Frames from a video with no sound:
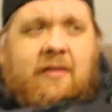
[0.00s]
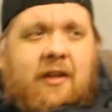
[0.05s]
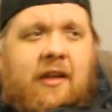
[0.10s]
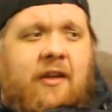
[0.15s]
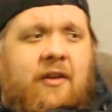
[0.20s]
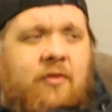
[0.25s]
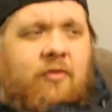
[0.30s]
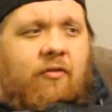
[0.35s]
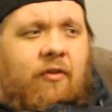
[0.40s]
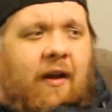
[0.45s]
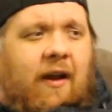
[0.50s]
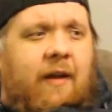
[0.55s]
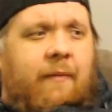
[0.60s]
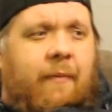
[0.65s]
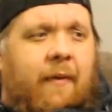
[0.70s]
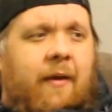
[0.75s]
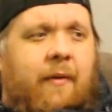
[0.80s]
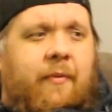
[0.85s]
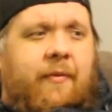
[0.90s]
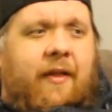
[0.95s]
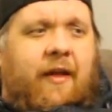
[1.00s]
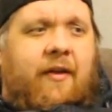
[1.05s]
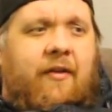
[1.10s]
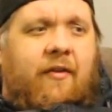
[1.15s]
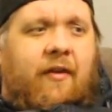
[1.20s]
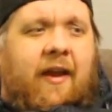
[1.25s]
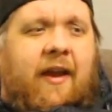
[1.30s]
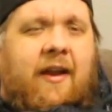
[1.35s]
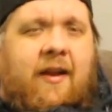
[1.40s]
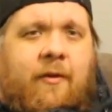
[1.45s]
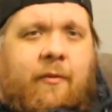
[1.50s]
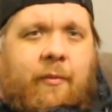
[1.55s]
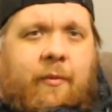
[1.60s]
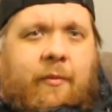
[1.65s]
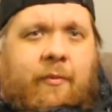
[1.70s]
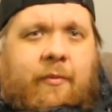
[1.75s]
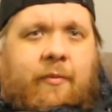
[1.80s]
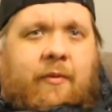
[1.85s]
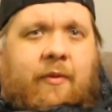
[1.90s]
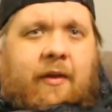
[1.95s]
Can you ride a bike without your
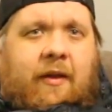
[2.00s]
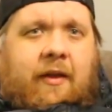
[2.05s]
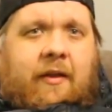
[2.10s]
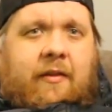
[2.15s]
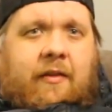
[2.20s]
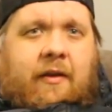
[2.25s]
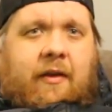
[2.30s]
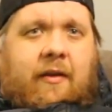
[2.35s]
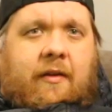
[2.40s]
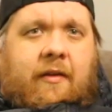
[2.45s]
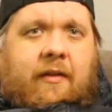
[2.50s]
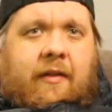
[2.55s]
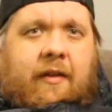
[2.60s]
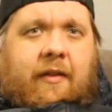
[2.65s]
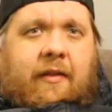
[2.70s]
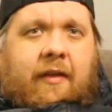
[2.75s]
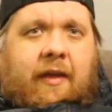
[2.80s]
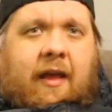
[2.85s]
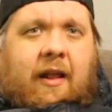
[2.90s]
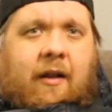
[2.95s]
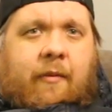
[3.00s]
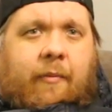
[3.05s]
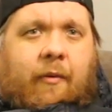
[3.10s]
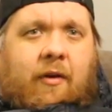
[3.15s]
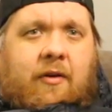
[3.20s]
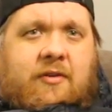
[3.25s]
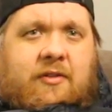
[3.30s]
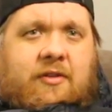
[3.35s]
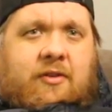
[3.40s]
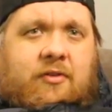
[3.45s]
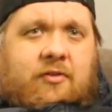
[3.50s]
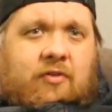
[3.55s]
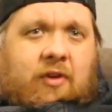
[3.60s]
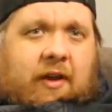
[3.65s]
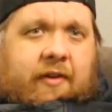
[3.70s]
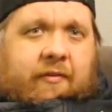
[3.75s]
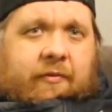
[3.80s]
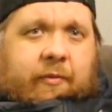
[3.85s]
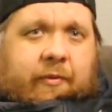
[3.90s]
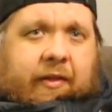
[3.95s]
hand... The, the, the handlebars? Can you
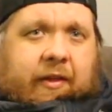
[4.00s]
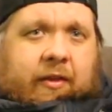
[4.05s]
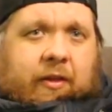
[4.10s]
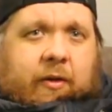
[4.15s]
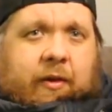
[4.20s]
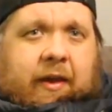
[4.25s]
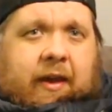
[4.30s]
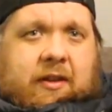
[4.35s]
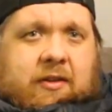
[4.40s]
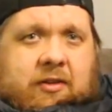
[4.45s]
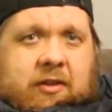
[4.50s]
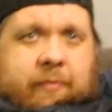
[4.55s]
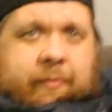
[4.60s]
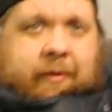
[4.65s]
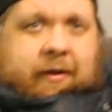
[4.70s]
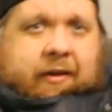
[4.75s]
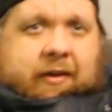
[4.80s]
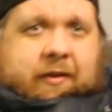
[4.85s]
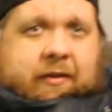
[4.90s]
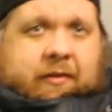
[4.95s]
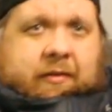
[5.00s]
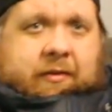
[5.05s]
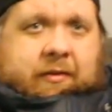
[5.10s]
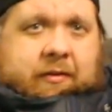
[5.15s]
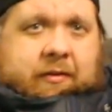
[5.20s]
drive without no hands on a bike?